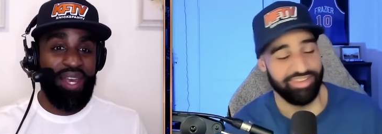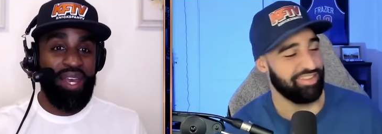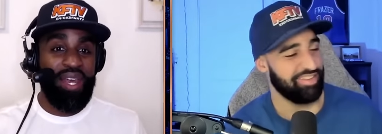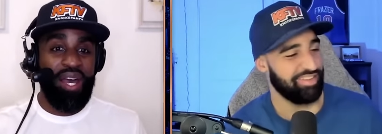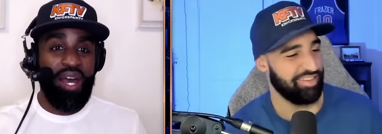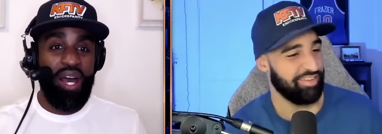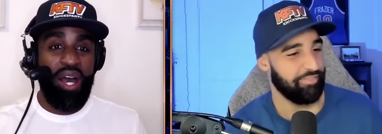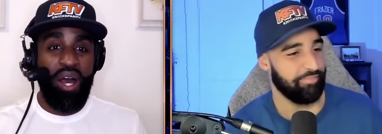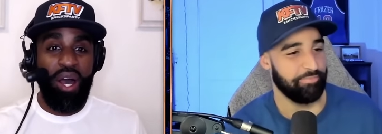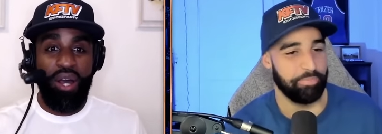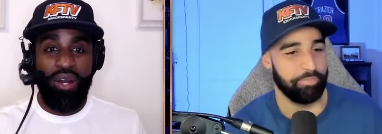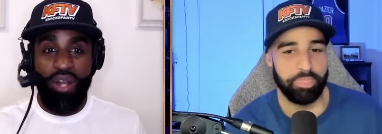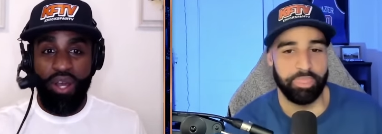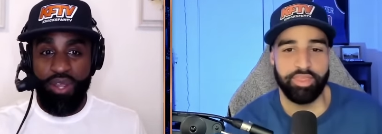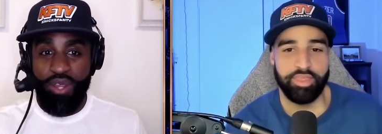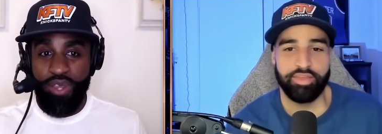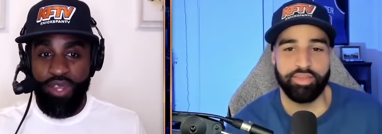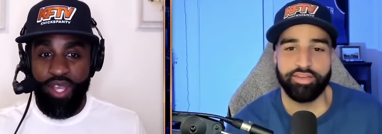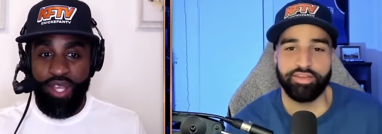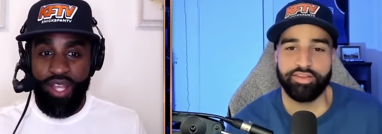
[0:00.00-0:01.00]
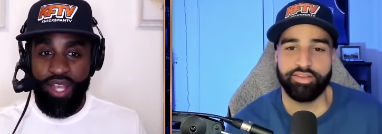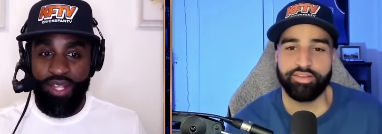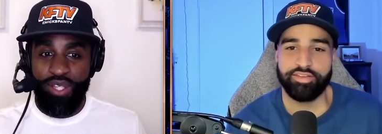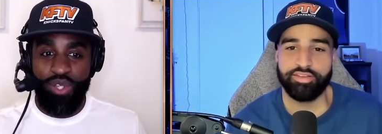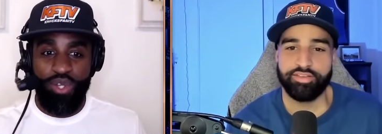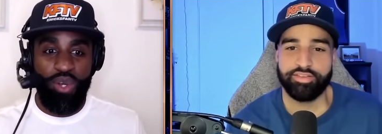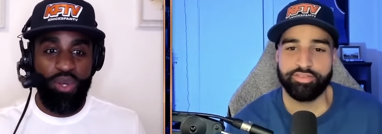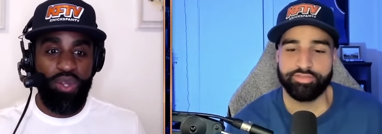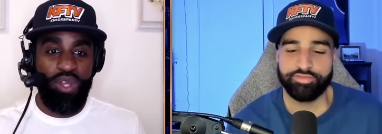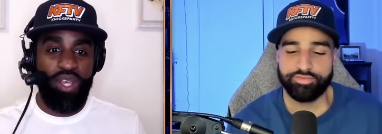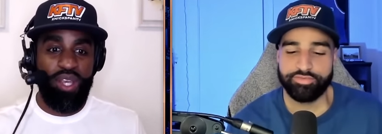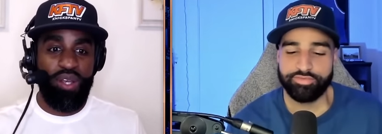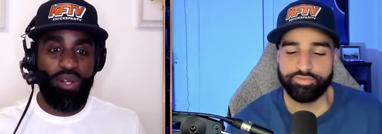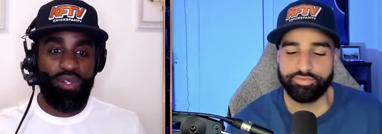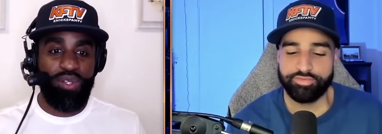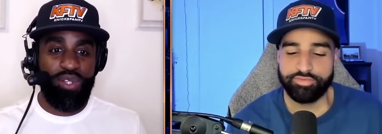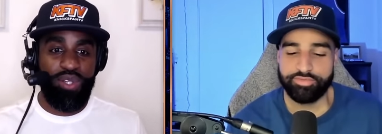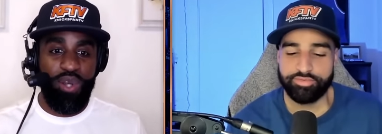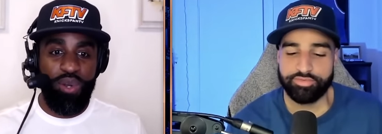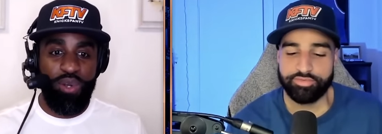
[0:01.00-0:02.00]
Speaker 1: Uh, another thing that certainly
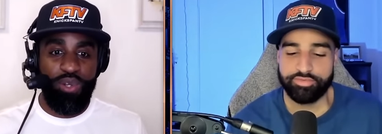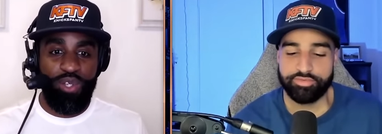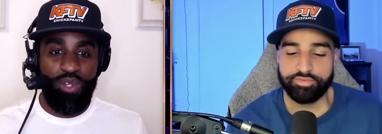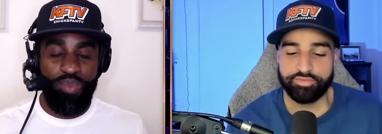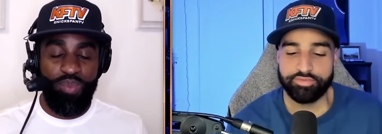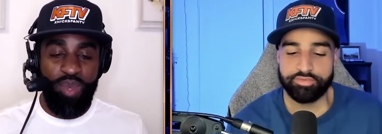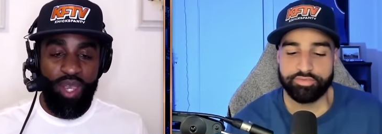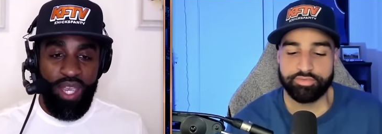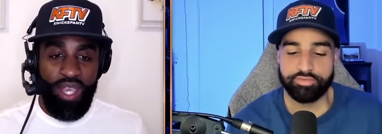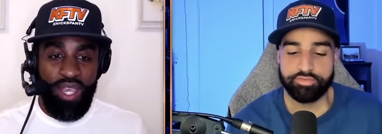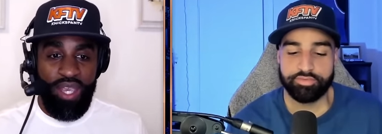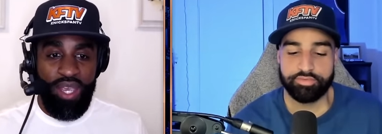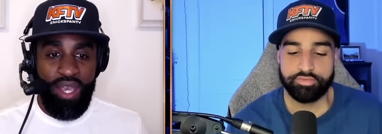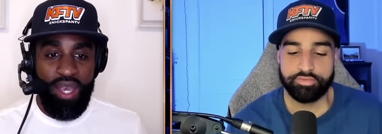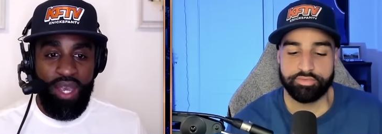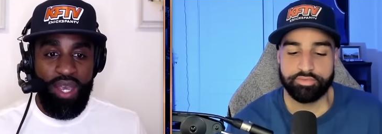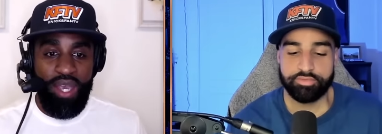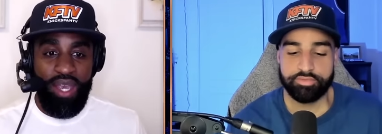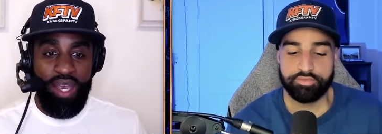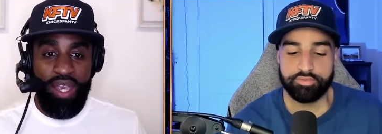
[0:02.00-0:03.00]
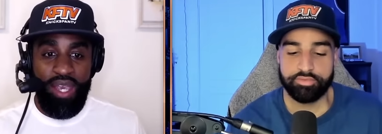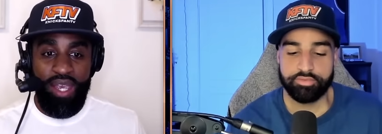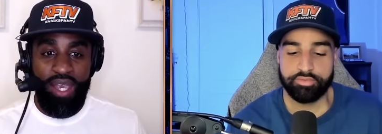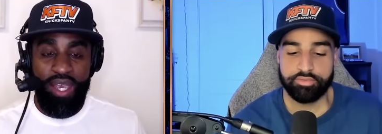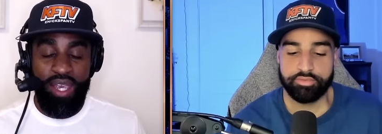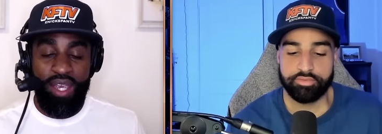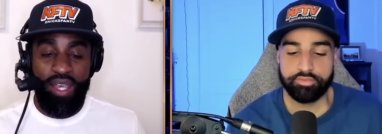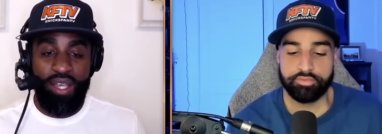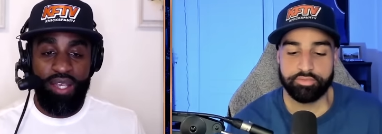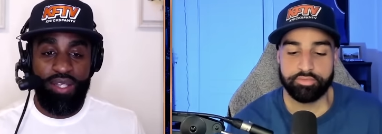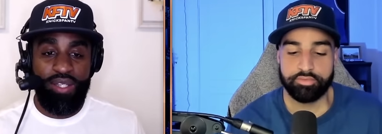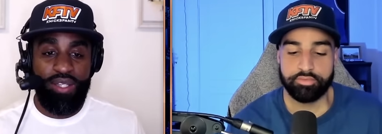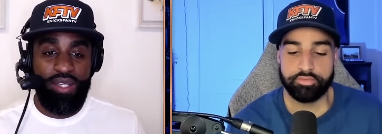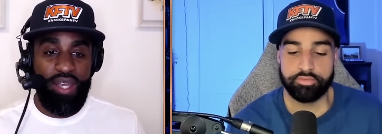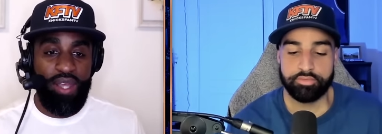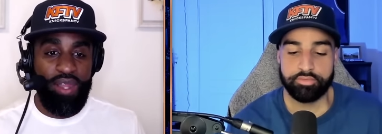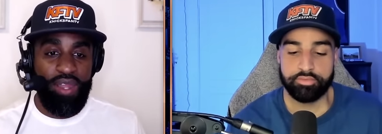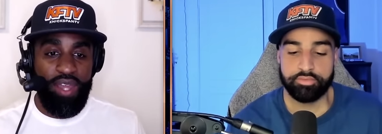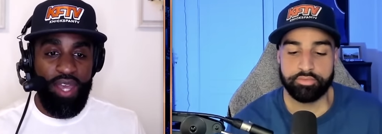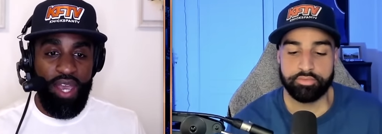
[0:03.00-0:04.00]
concerns me is
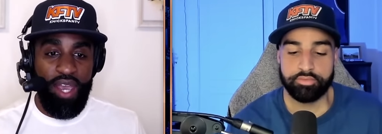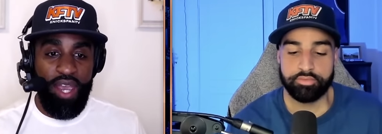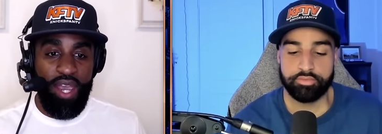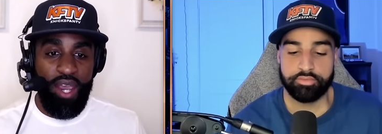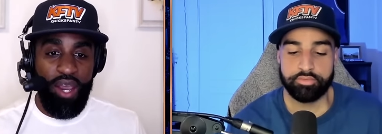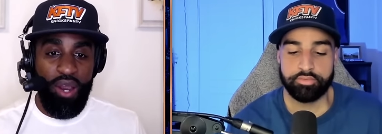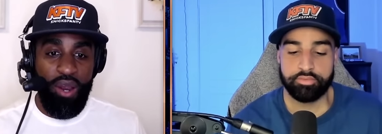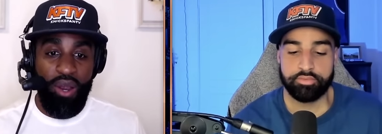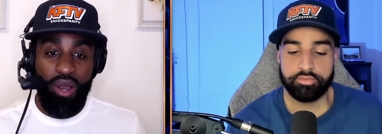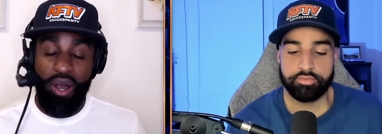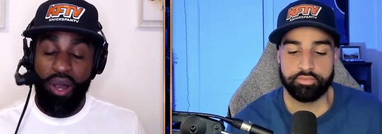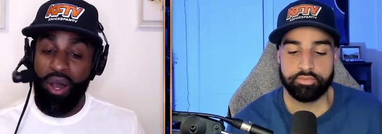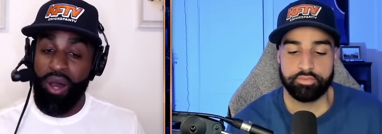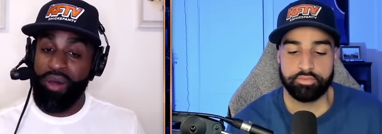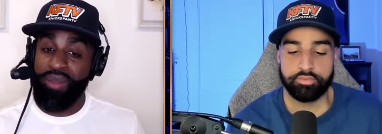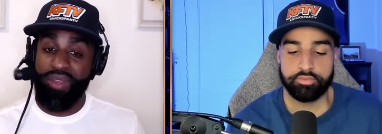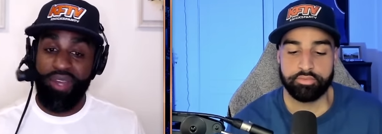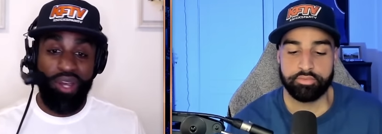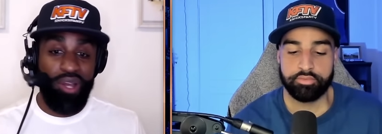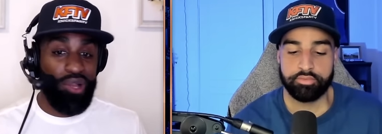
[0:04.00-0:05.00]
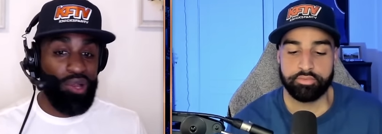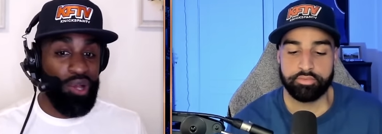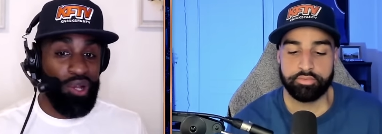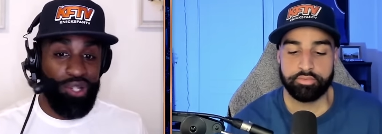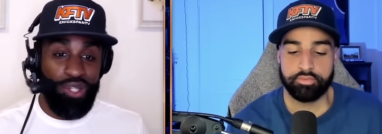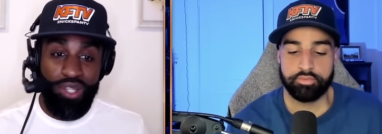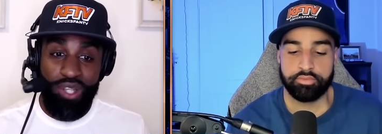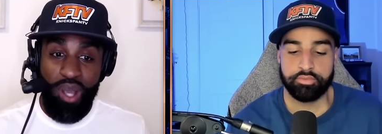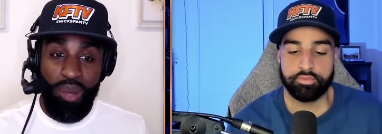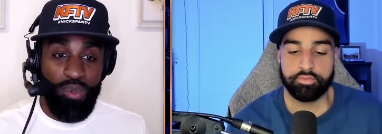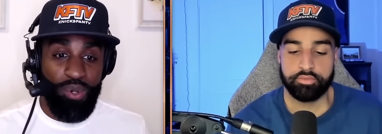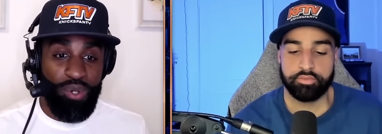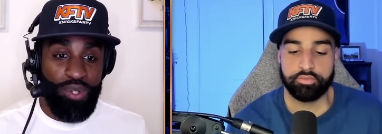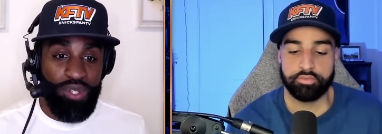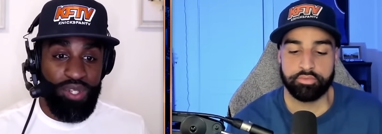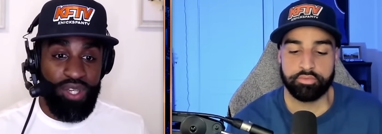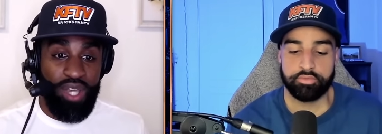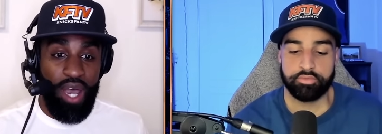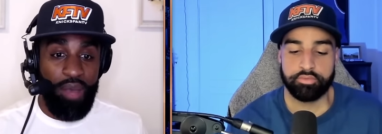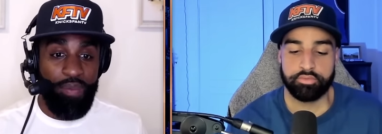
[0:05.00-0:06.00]
their uh, their clutch numbers.
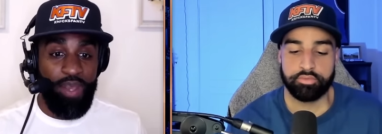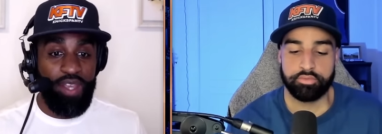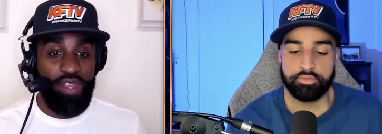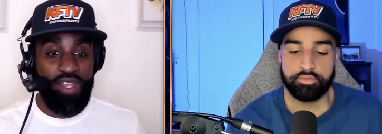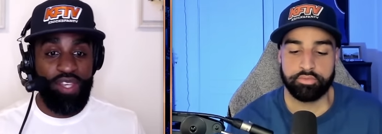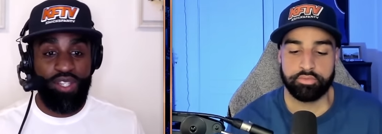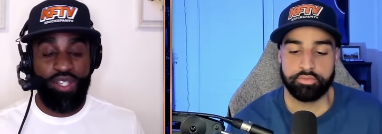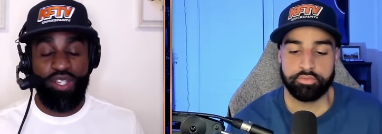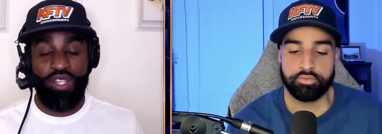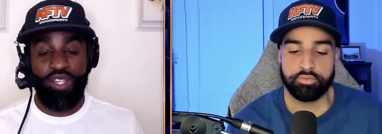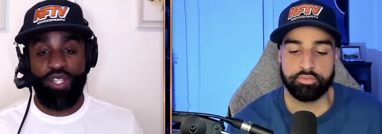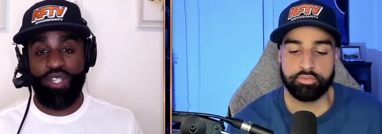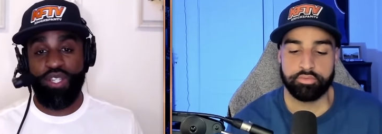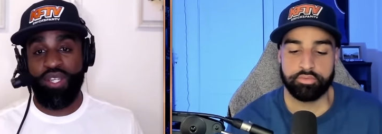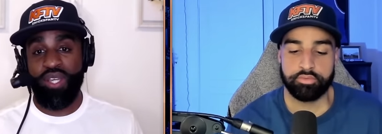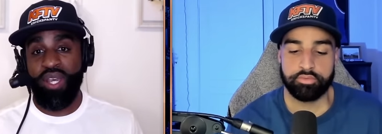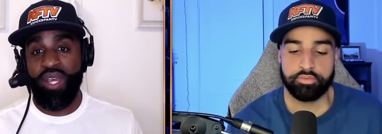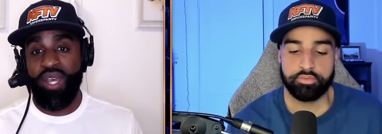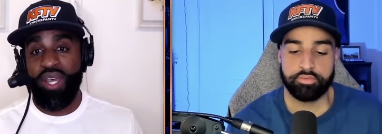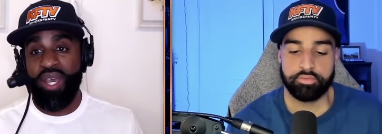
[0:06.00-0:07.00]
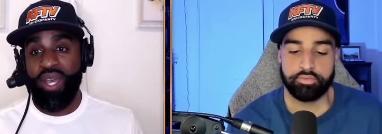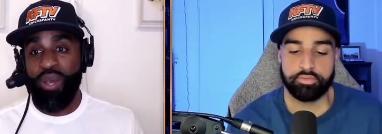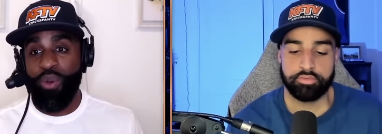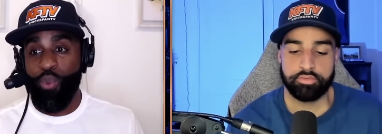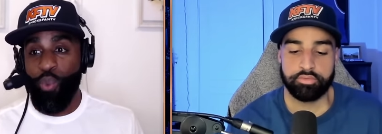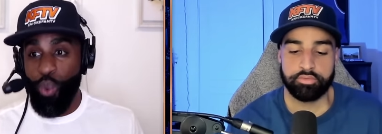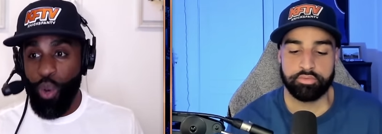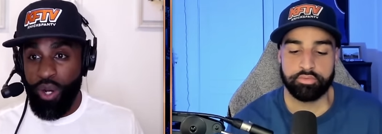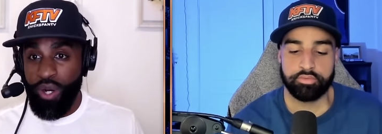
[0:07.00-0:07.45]
I mean, this is one